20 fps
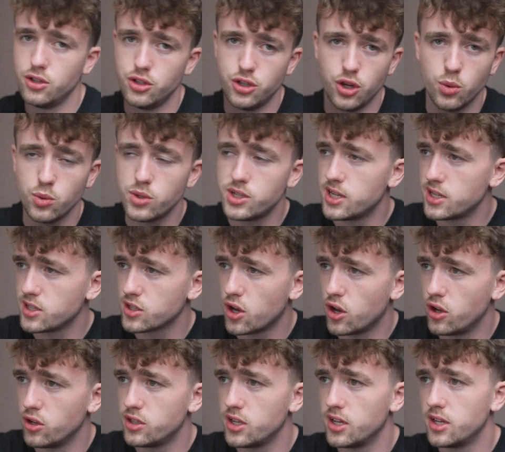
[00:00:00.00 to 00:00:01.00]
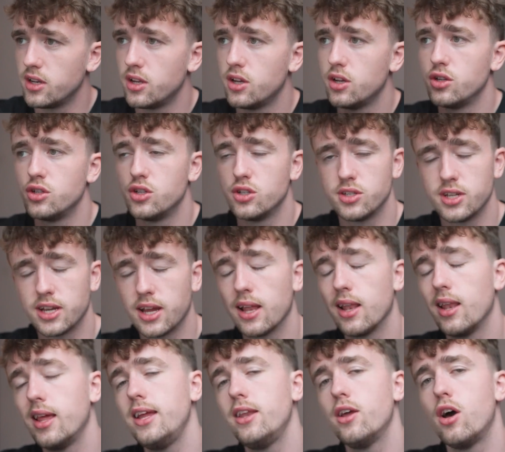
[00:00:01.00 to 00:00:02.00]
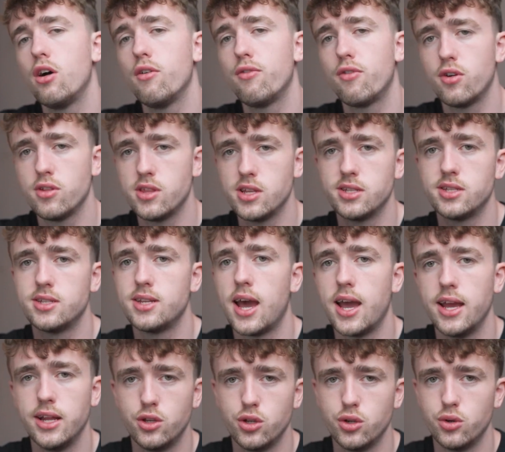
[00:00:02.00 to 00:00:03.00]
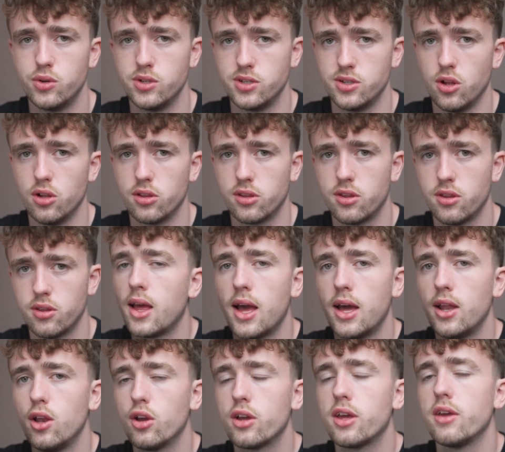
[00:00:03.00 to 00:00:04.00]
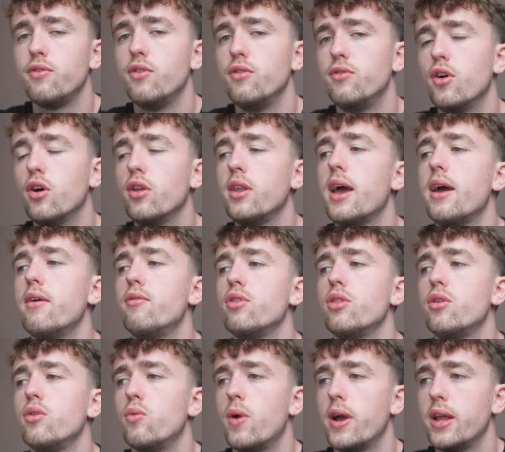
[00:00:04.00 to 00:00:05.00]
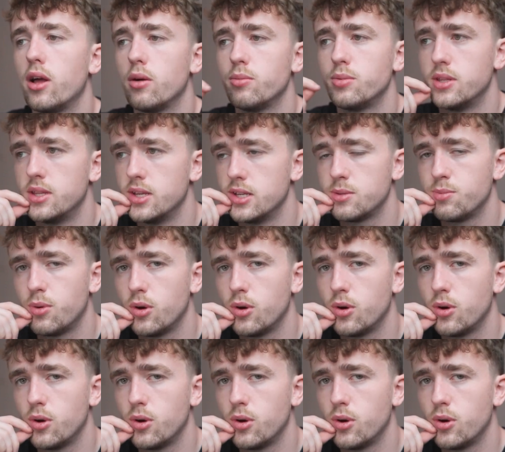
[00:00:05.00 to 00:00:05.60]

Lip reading: Don't discount it. Just a clean offer that's tied to a result. And look, if you've done everything right up to this